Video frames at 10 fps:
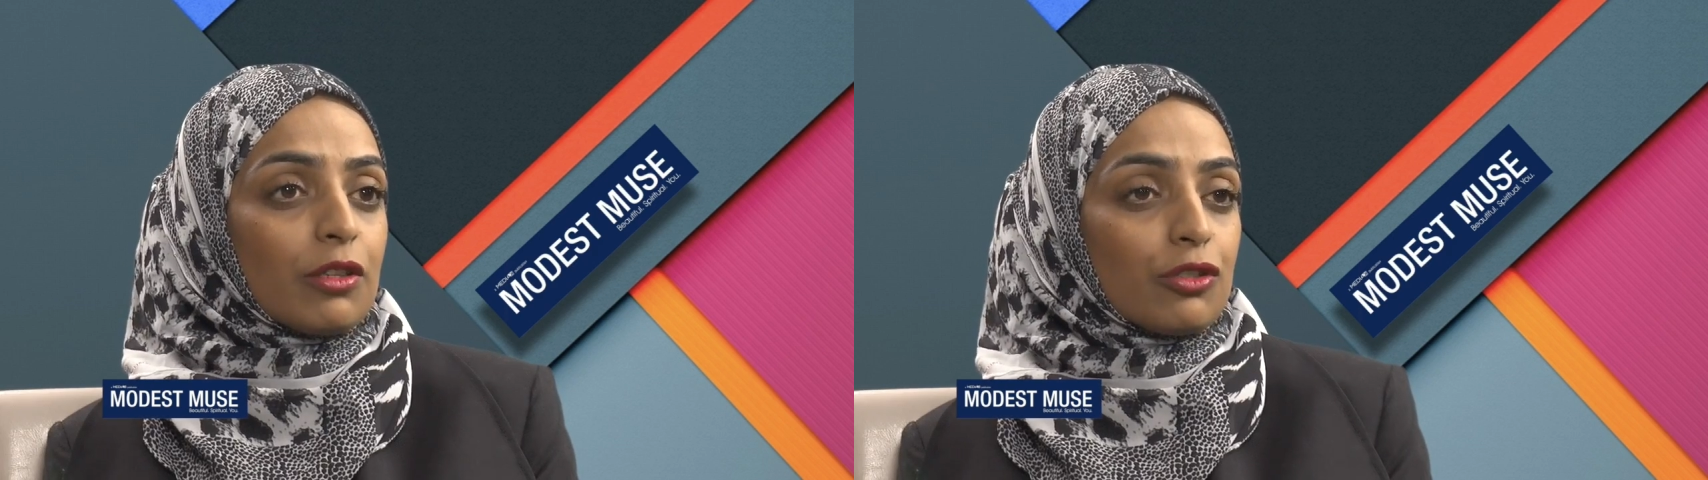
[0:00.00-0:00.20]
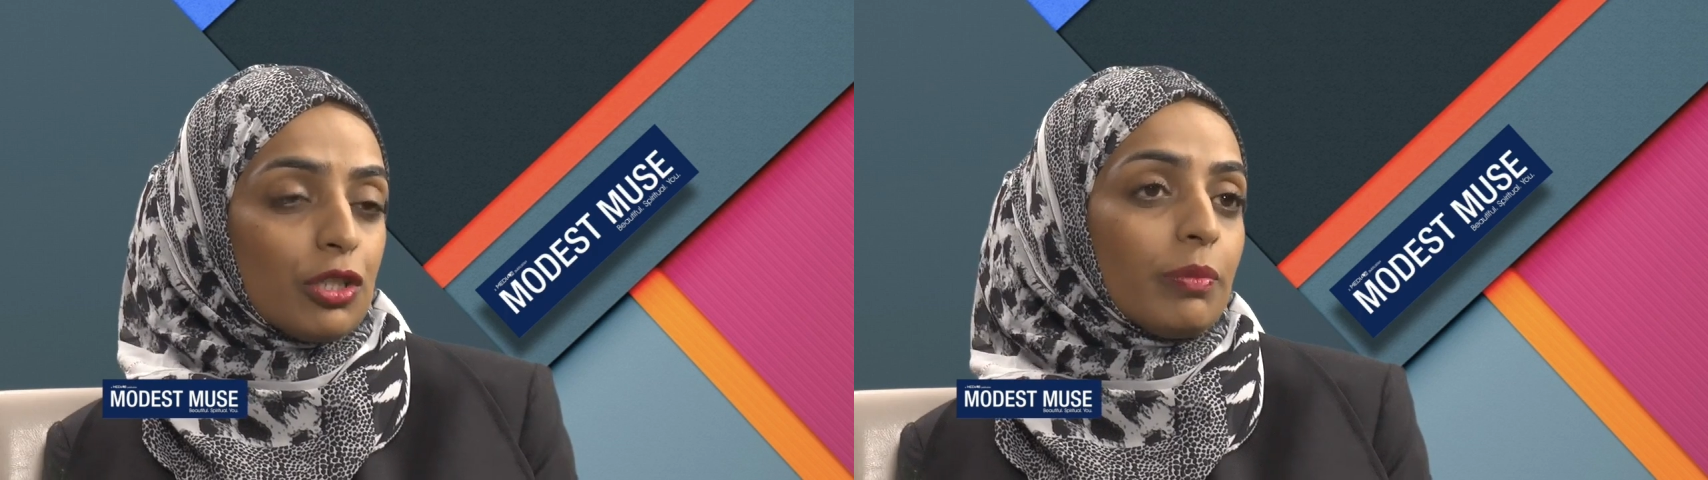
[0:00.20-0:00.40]

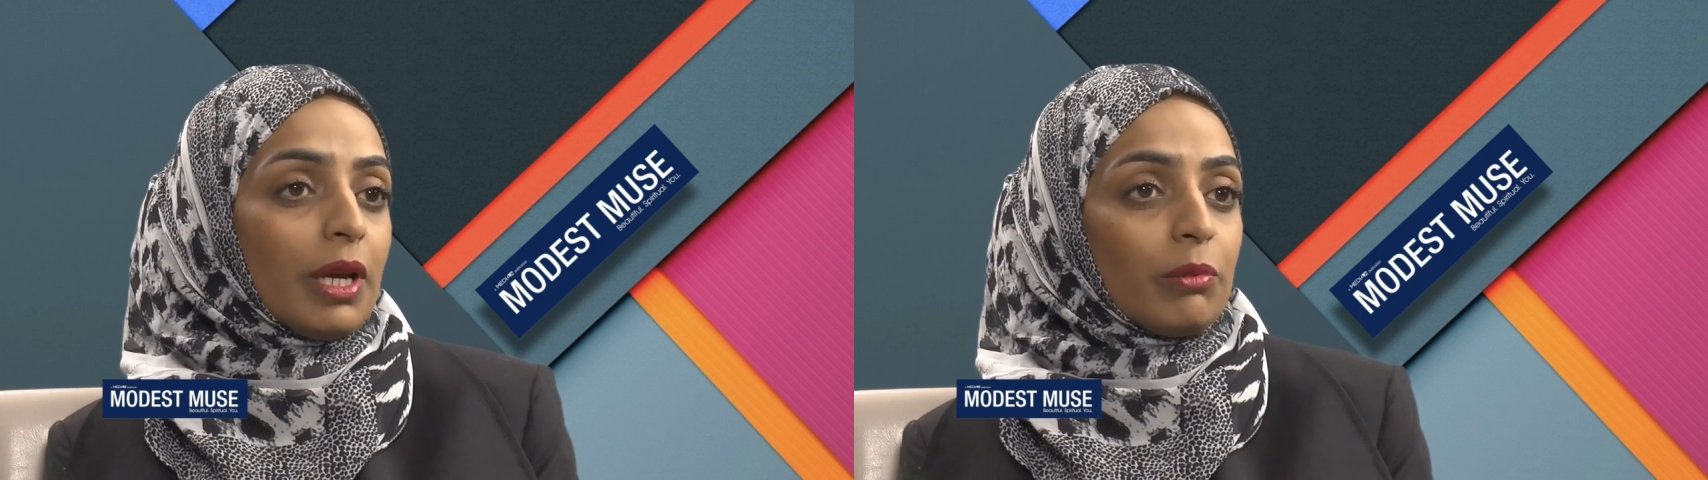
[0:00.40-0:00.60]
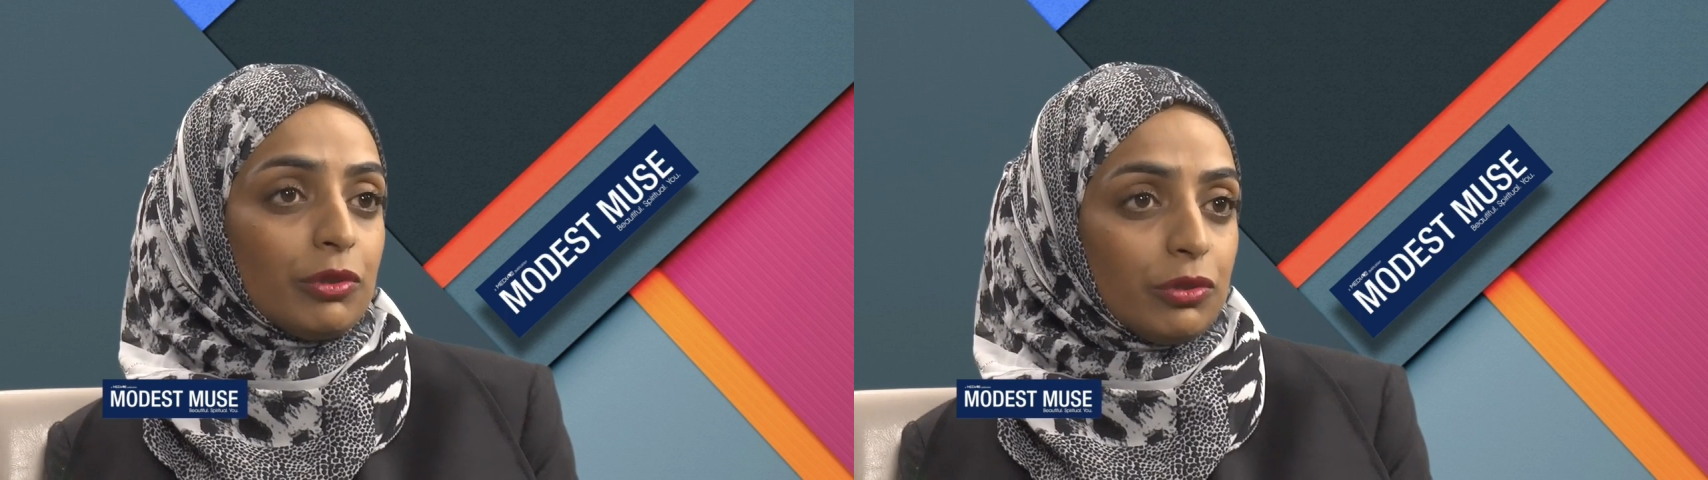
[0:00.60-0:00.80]
she'd be
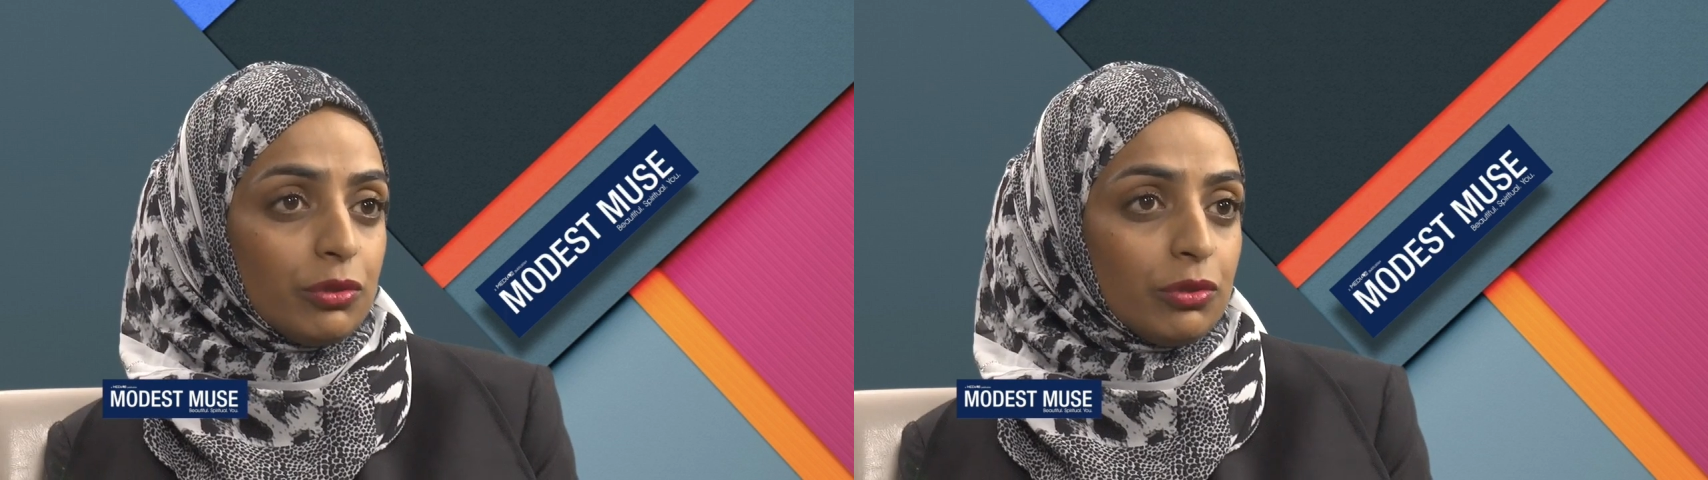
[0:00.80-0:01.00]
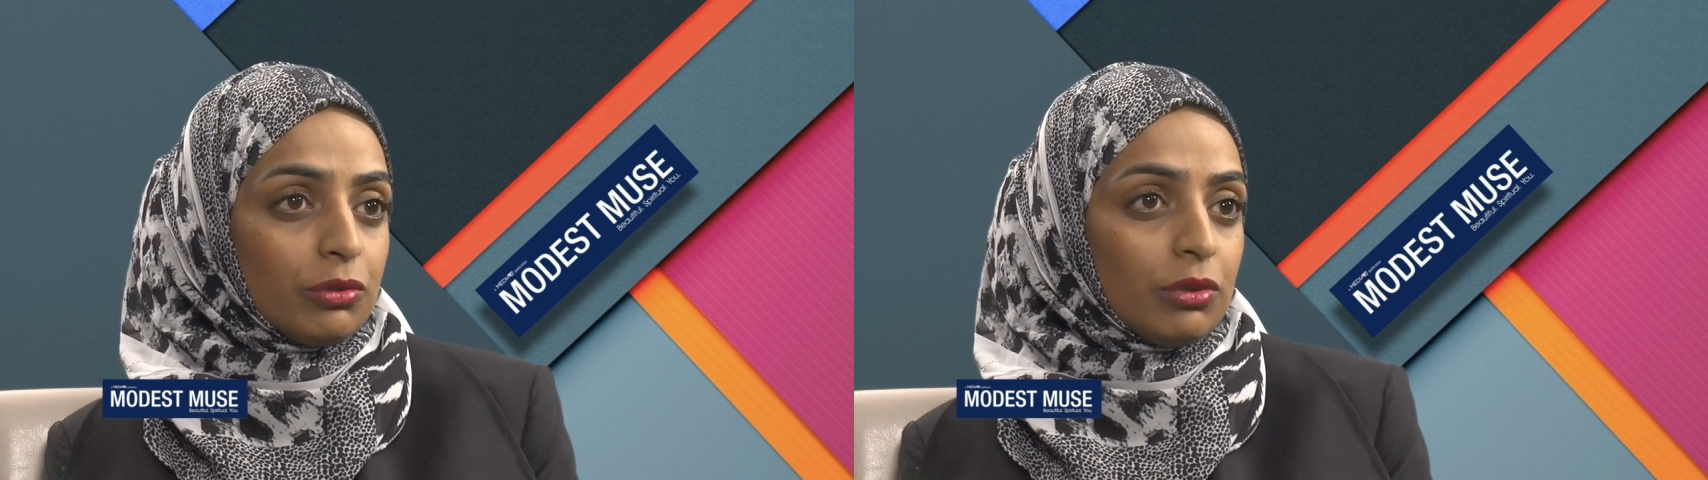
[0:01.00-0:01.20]
able
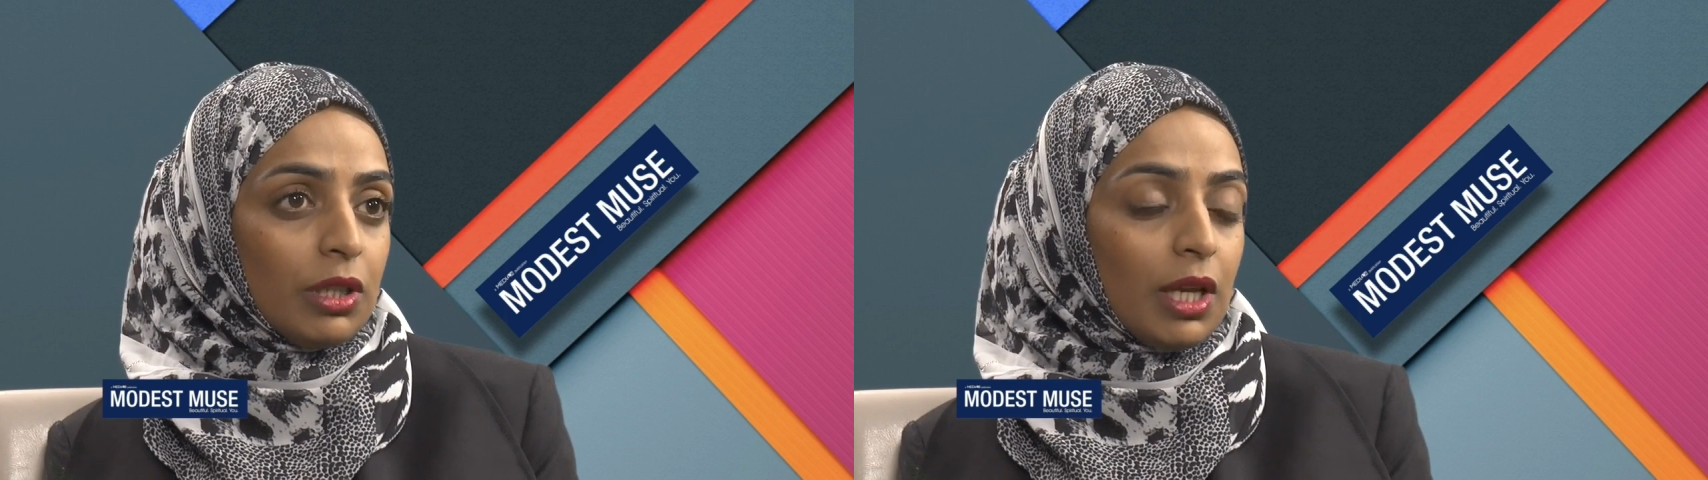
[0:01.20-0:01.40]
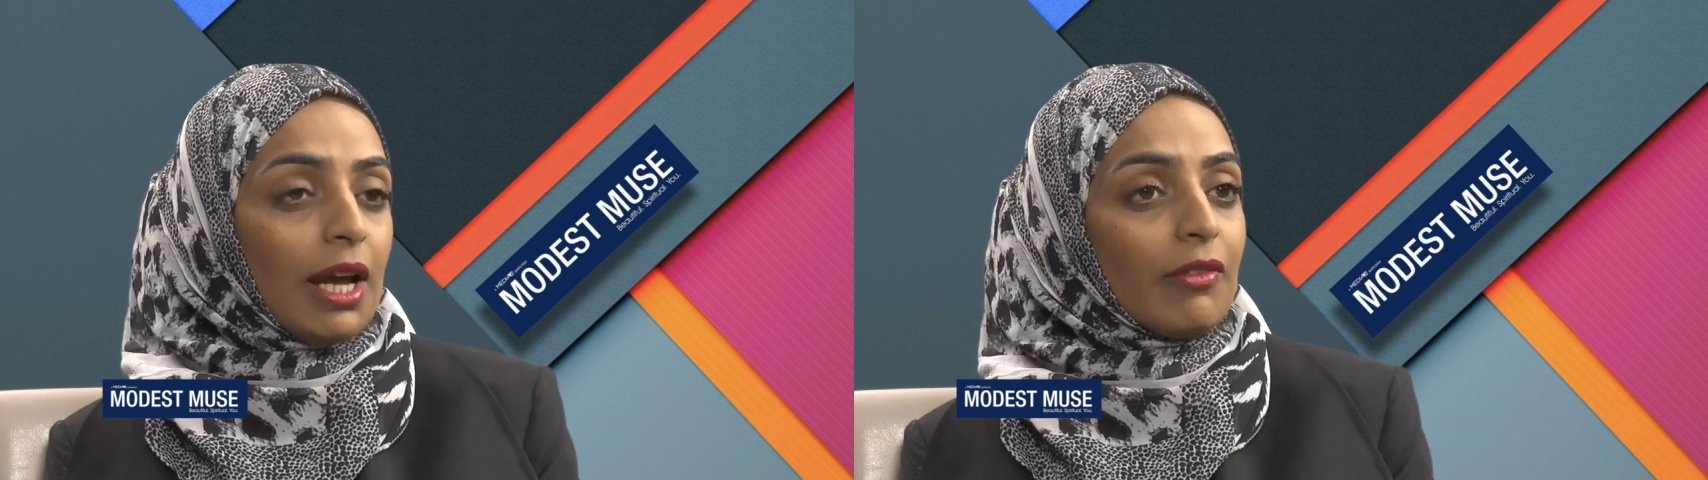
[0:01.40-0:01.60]
to
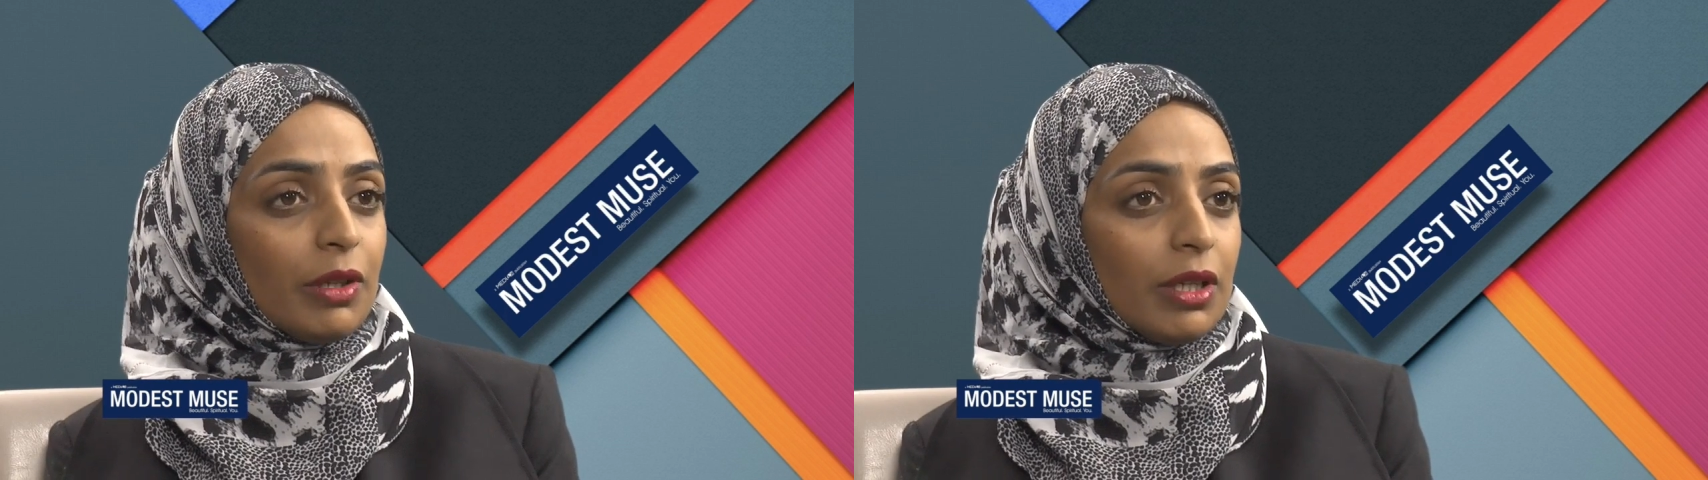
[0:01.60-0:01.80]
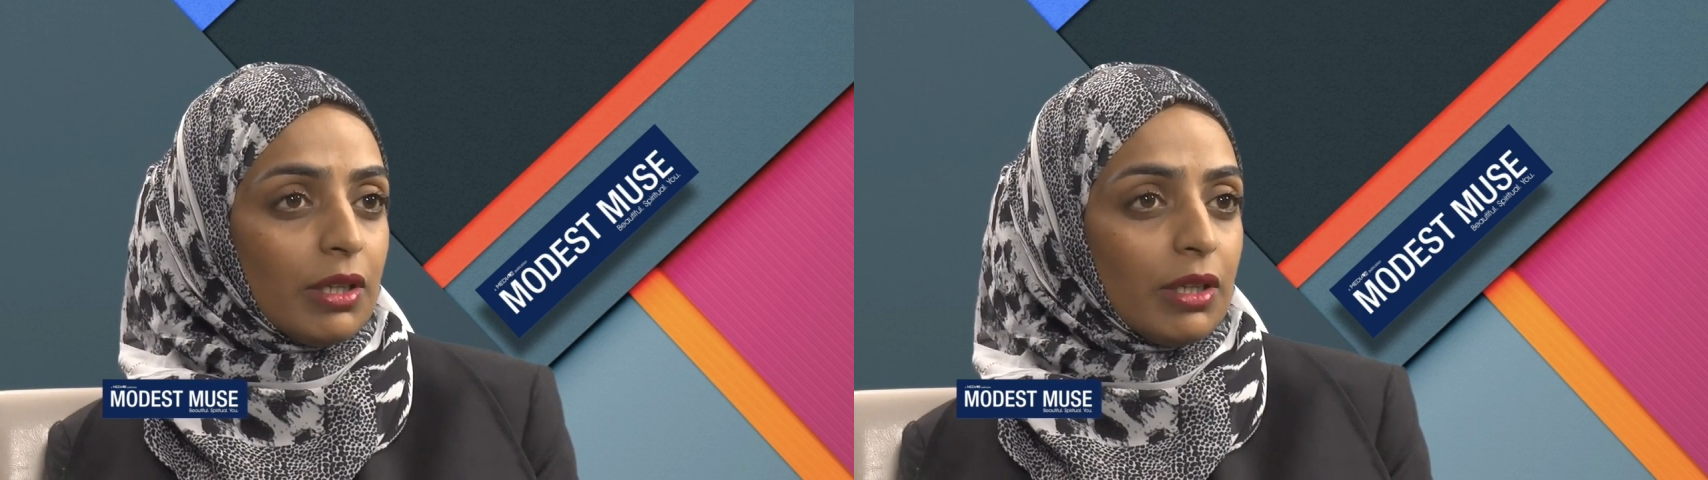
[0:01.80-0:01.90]
have